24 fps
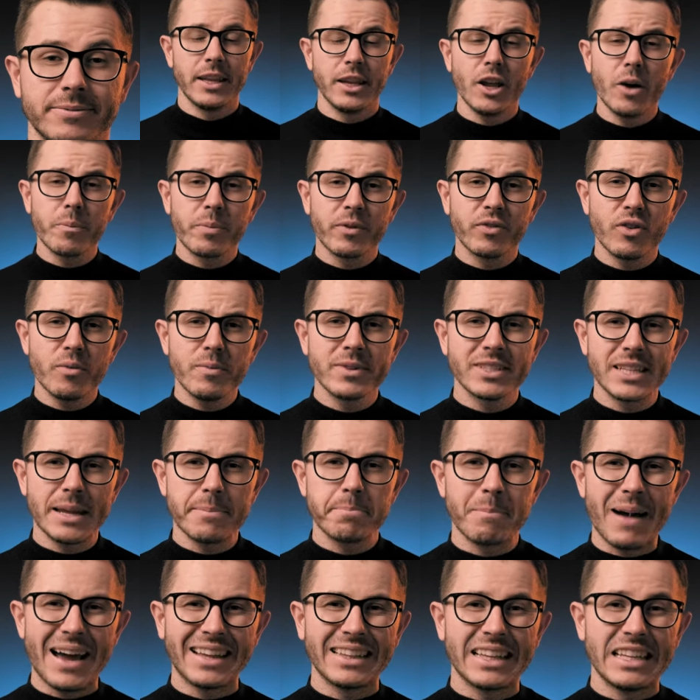Now, Performance Lab
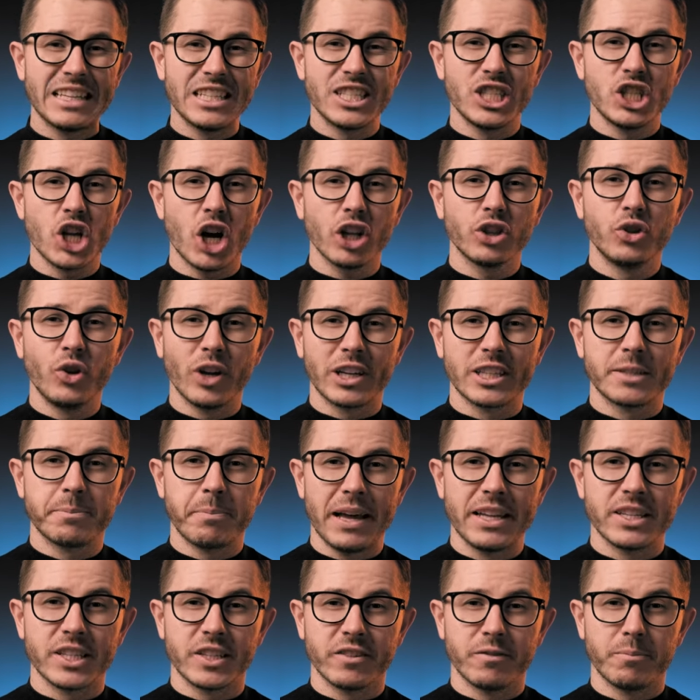Mind is not too
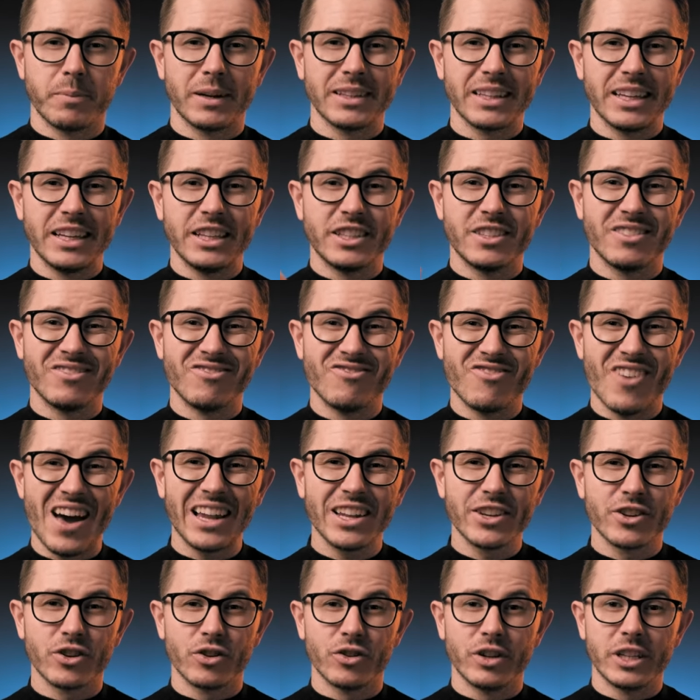expensive, but its
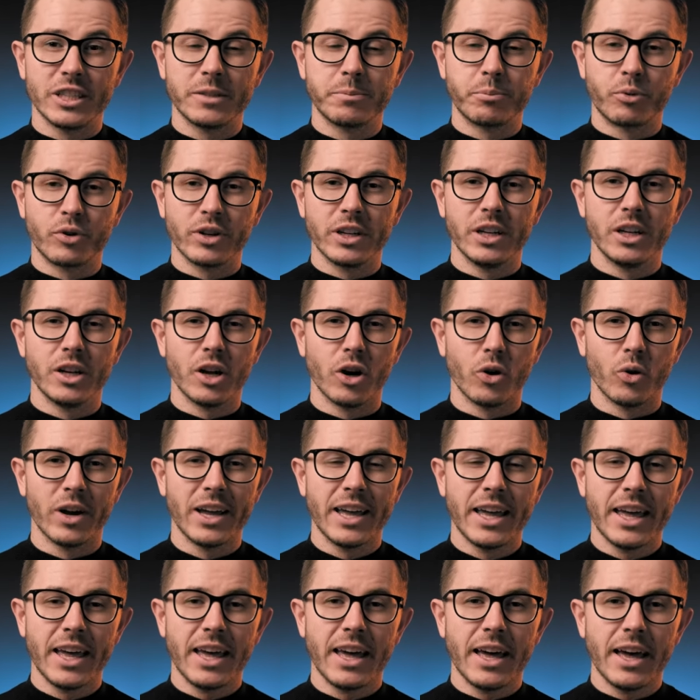value is pretty low.
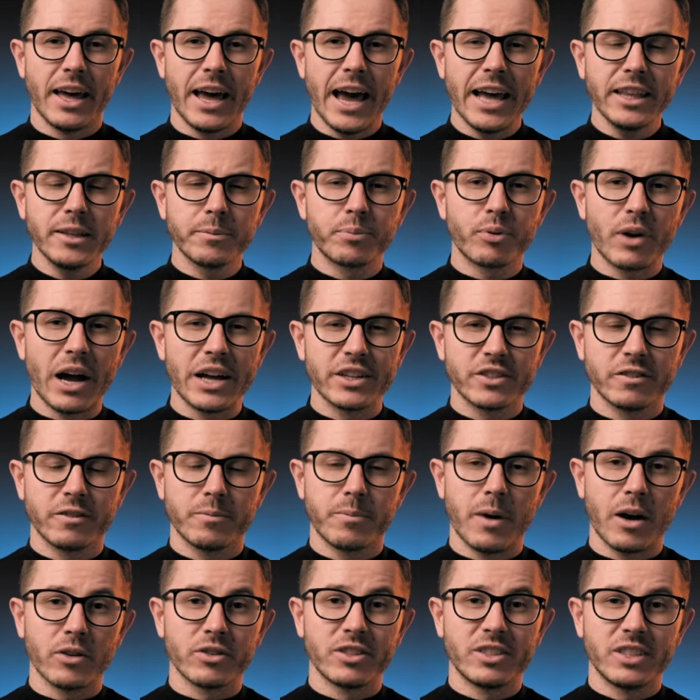At the price of
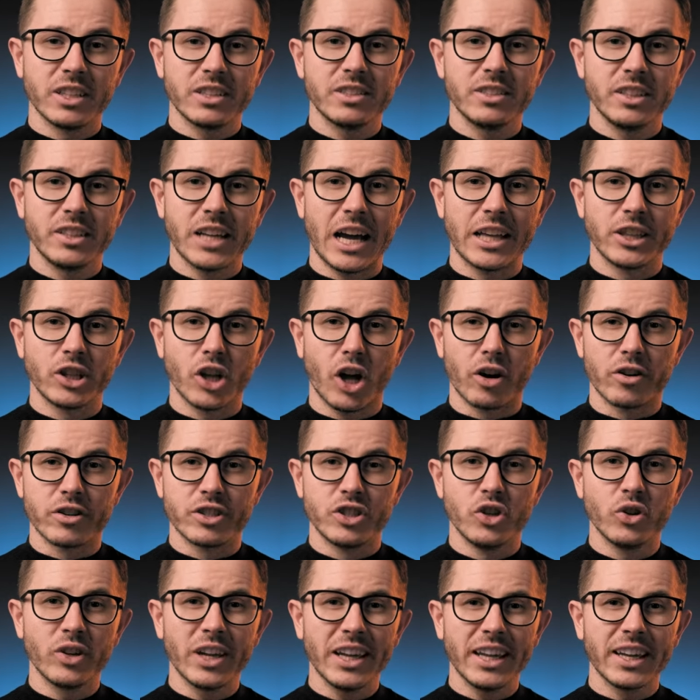about
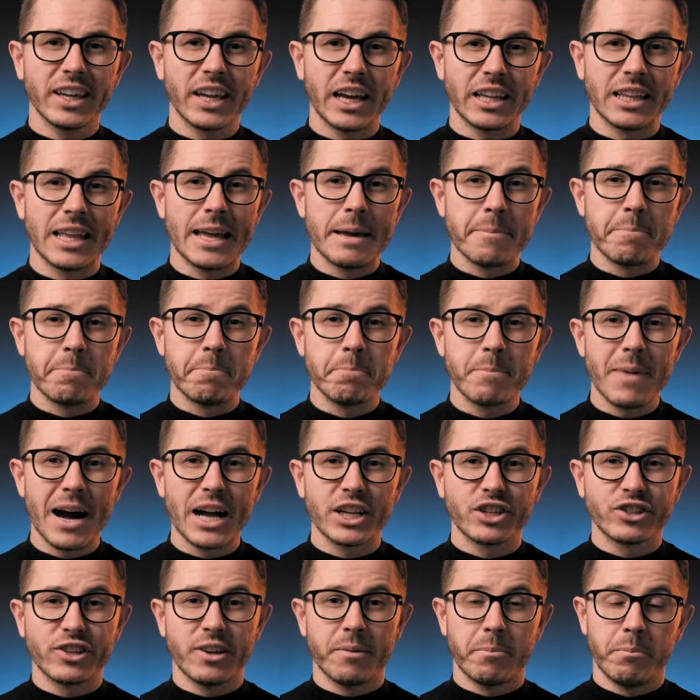$69, you can get
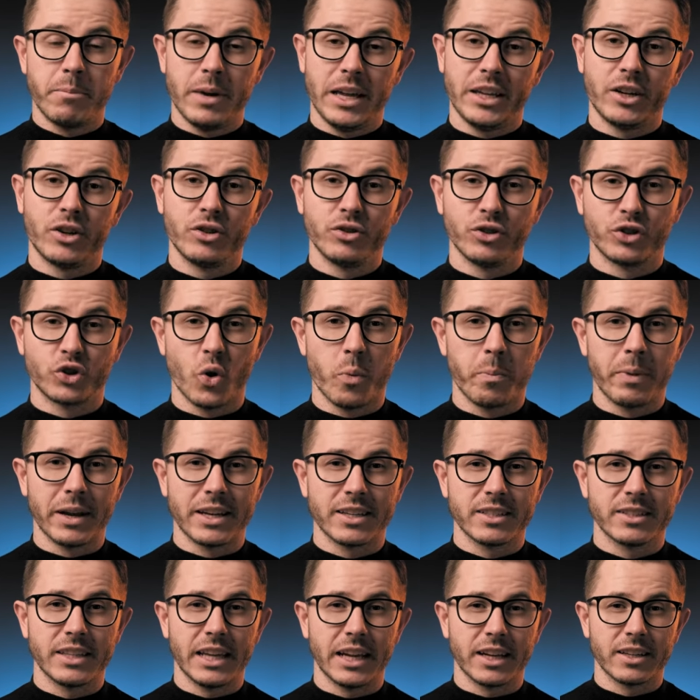much better nootropic
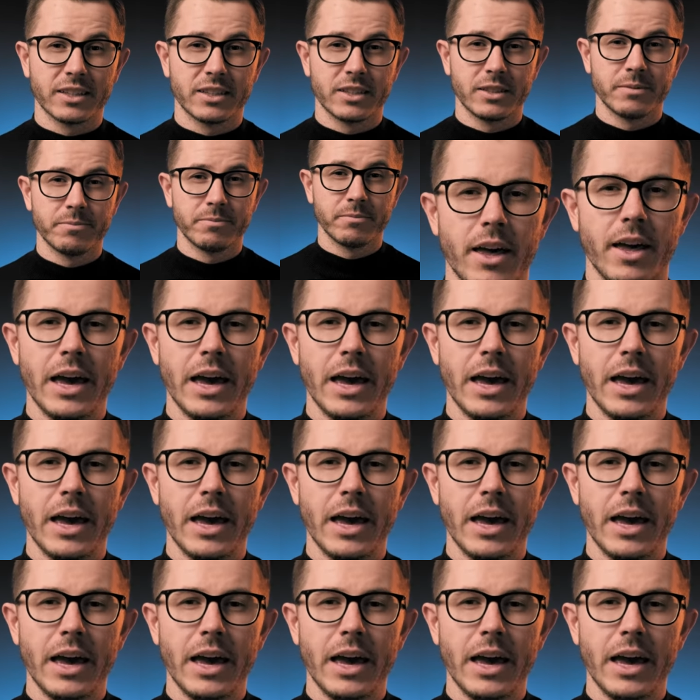stacks.